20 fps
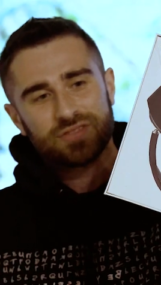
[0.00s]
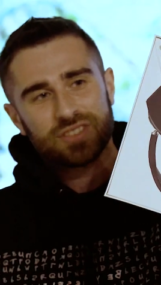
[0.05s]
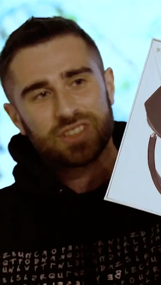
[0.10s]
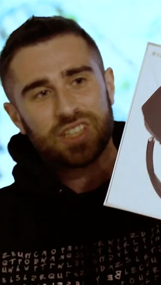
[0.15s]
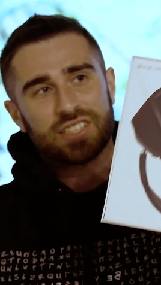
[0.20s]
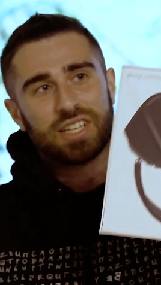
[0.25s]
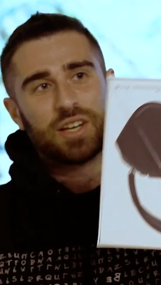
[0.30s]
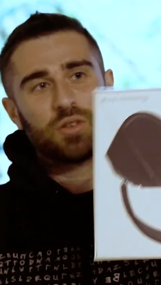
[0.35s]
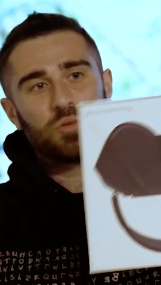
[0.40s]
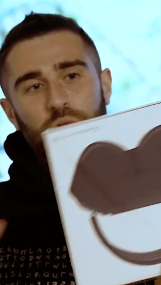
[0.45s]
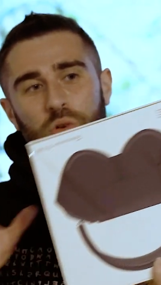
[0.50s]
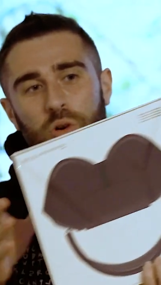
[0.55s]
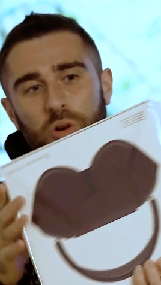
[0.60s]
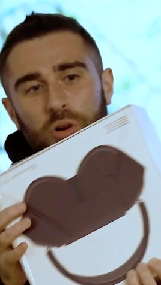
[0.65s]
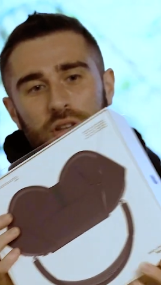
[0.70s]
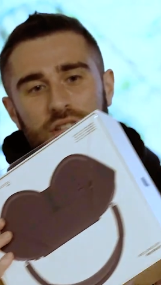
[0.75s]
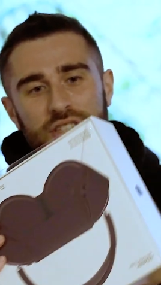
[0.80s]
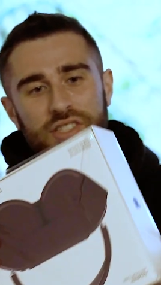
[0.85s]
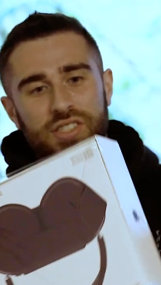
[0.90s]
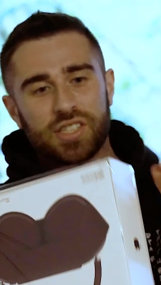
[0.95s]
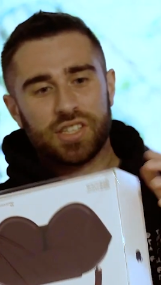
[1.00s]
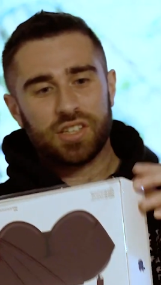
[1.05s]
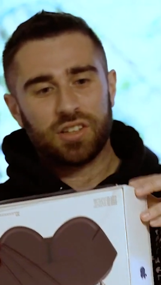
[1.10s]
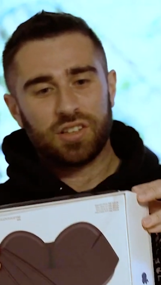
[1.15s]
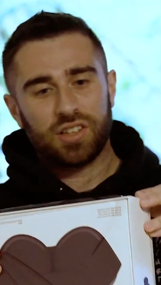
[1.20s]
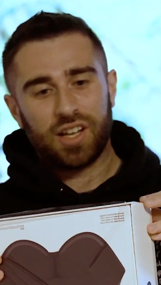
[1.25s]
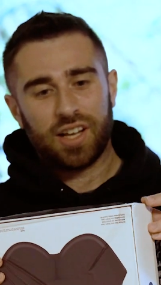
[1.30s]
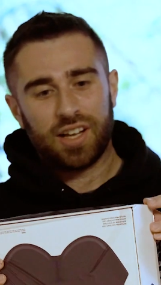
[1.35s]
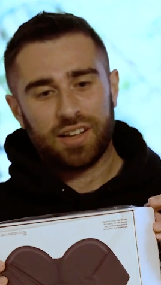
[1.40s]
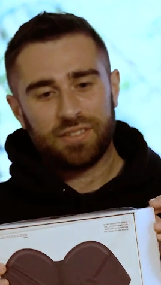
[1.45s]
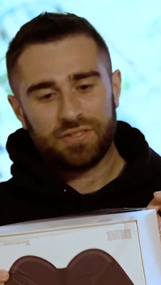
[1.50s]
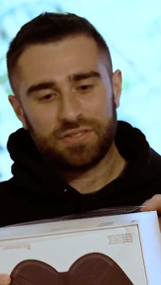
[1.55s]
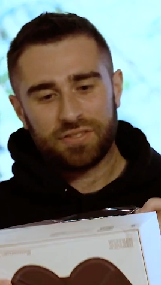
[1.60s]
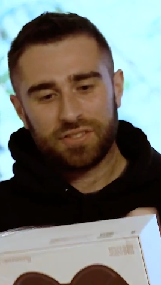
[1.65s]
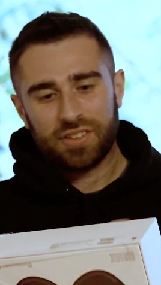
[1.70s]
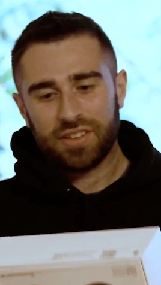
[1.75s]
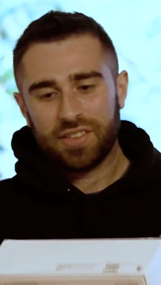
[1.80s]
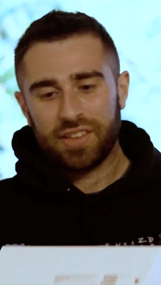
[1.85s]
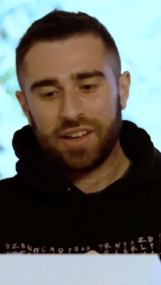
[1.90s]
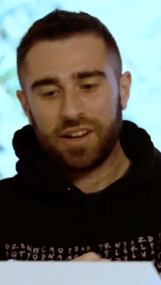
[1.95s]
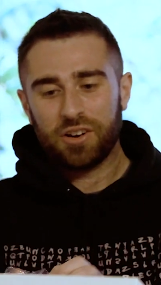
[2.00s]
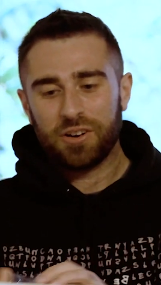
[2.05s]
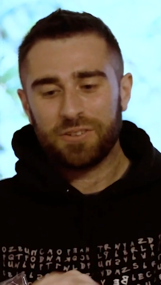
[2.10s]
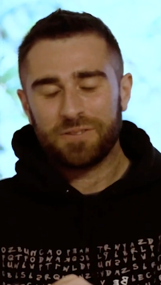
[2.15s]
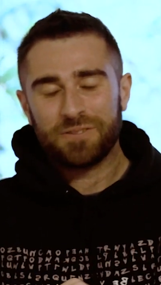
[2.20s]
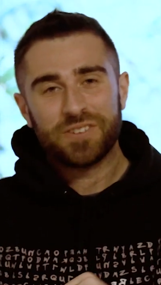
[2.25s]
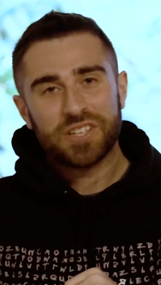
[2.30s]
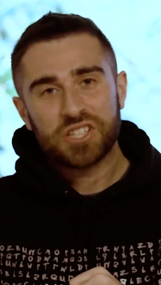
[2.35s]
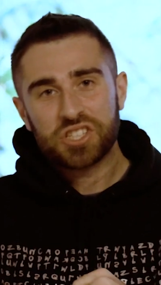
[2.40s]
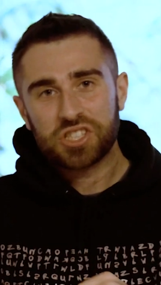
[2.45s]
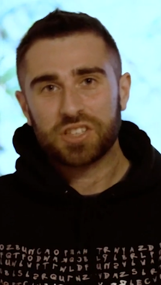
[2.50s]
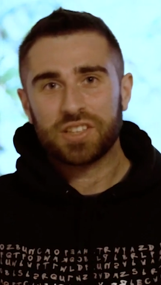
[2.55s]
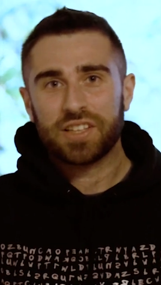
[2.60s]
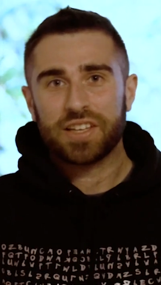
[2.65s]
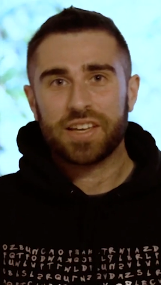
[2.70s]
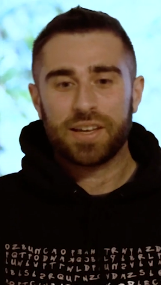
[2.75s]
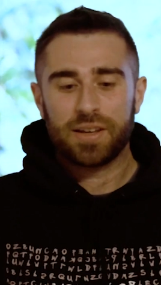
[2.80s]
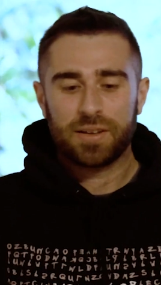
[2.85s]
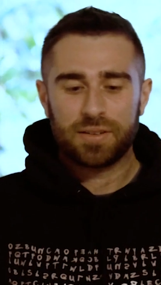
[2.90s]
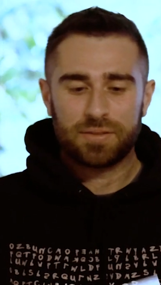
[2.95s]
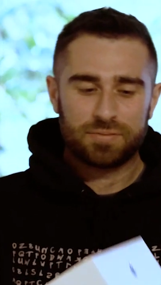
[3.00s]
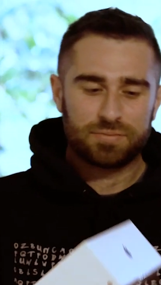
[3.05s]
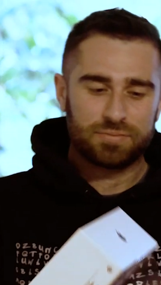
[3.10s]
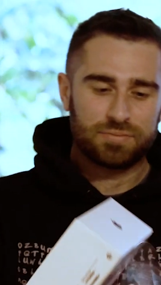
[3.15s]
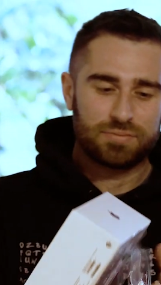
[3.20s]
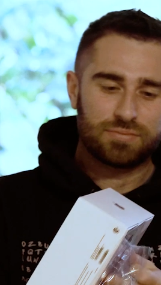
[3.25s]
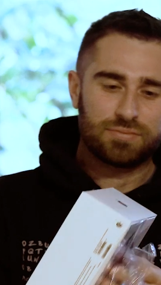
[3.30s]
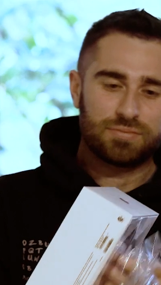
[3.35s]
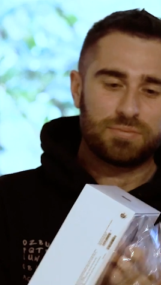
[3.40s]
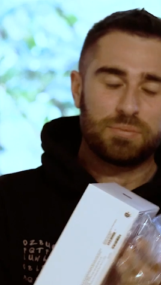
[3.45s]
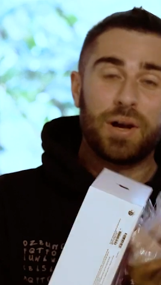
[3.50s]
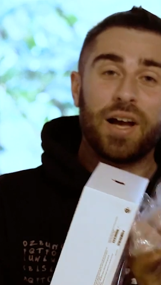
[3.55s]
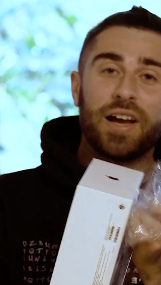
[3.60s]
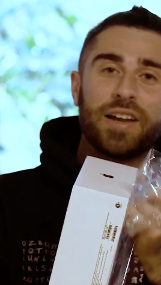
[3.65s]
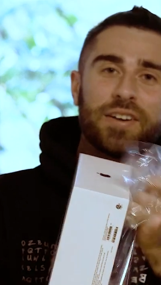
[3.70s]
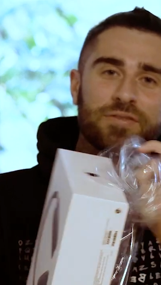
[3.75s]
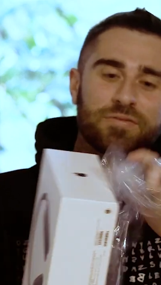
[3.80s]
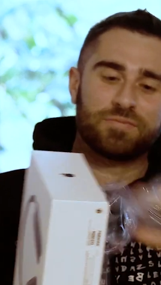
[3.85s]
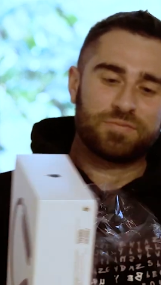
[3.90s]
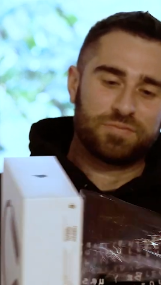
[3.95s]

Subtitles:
as I roll the seal off, they are officially mine.